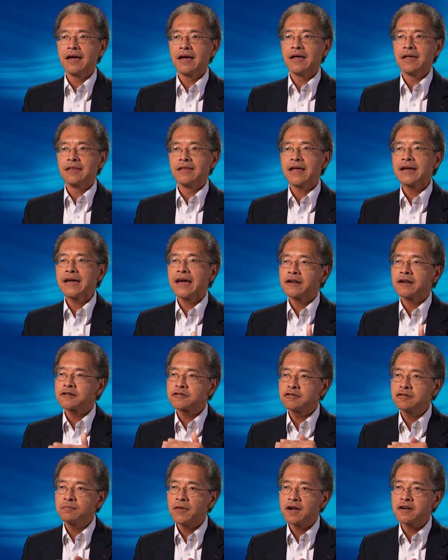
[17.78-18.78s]
They get a
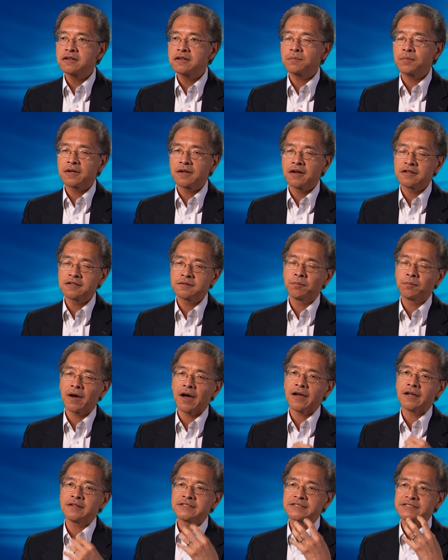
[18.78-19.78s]
true measure because
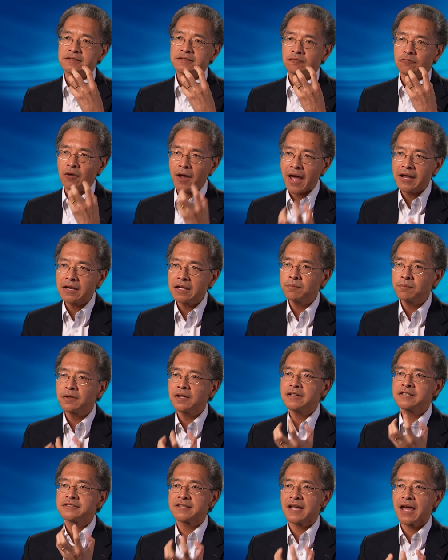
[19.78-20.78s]
by
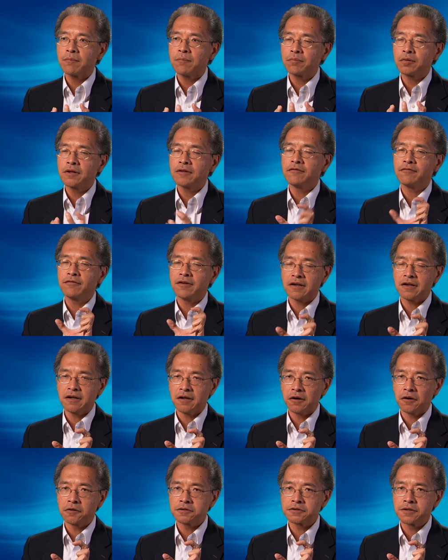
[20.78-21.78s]
randomly sampling
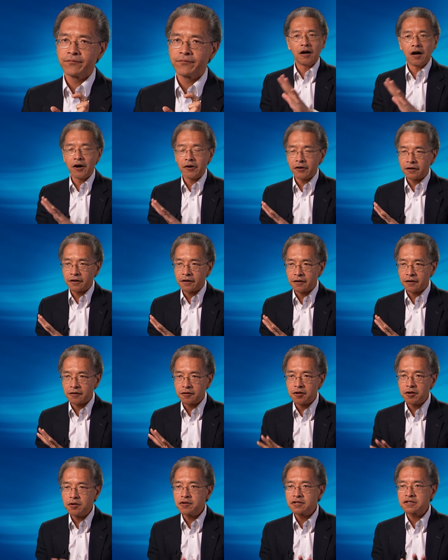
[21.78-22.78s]
videos on a
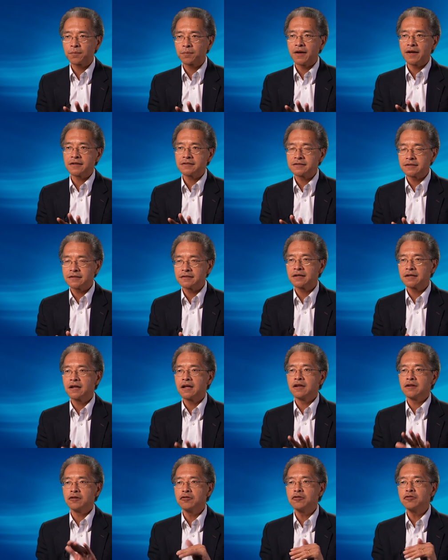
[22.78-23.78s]
continuous basis,
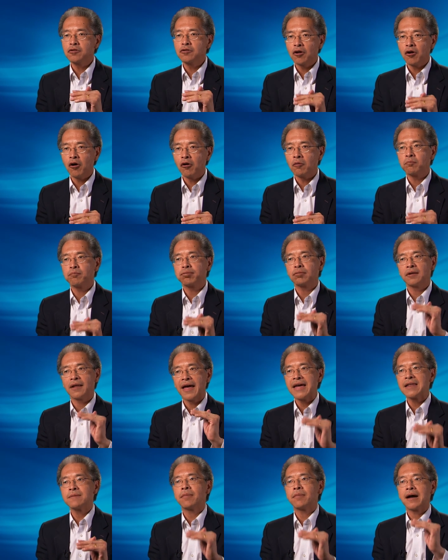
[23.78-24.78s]
you know
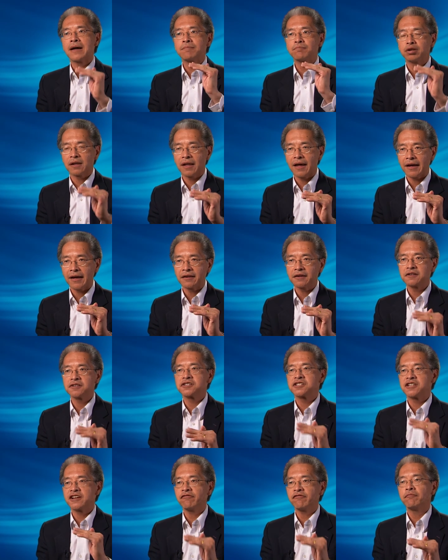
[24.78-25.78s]
plant by plant,
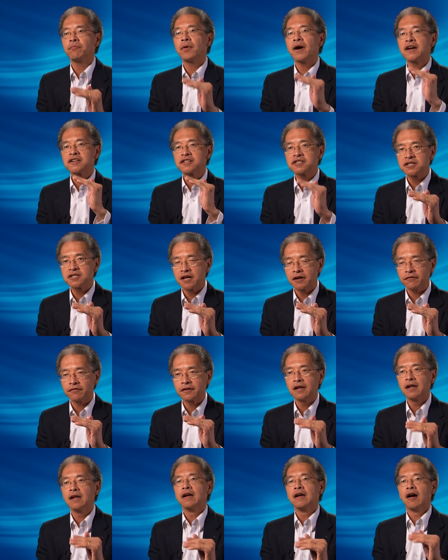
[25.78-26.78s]
shift by
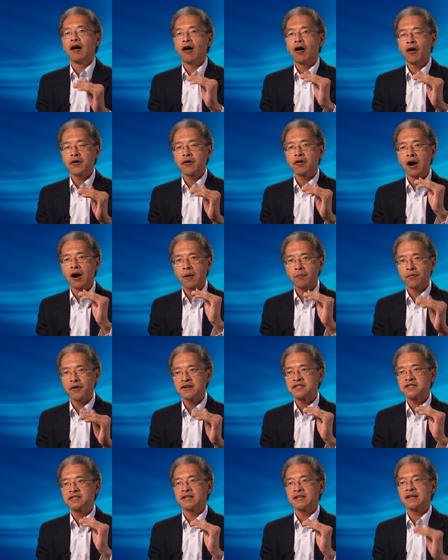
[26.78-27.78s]
shift, are your
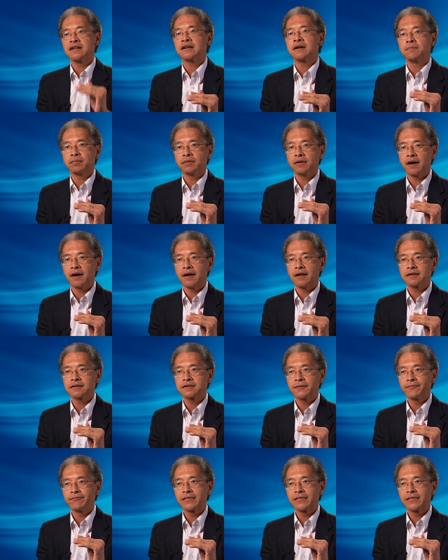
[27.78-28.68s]
operations in compliance.